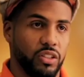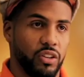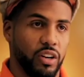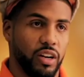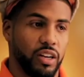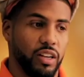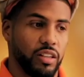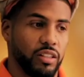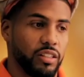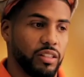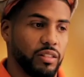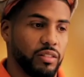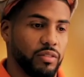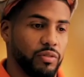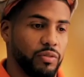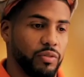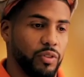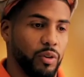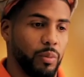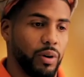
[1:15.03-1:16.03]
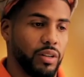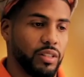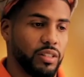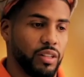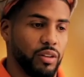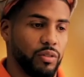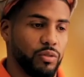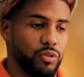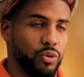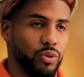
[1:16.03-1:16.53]
you know, I could feel
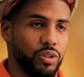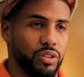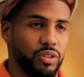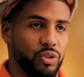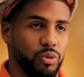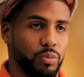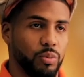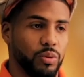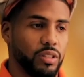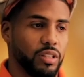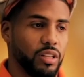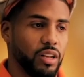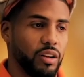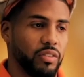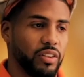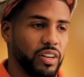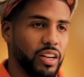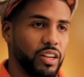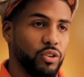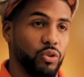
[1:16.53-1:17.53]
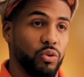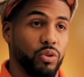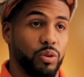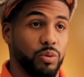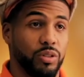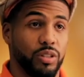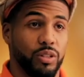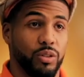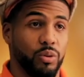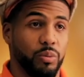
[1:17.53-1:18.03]
myself doing stupid stuff, and I knew it
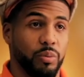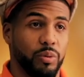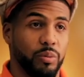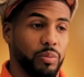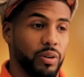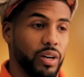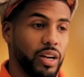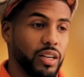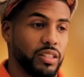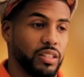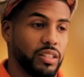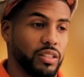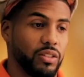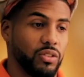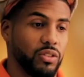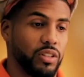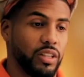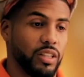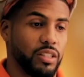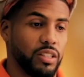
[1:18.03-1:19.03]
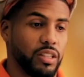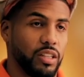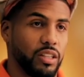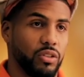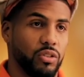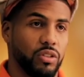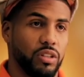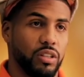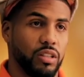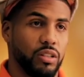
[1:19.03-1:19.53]
was stupid, but I still
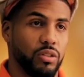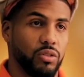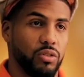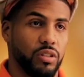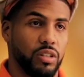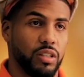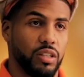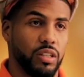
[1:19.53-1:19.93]
continued to do it.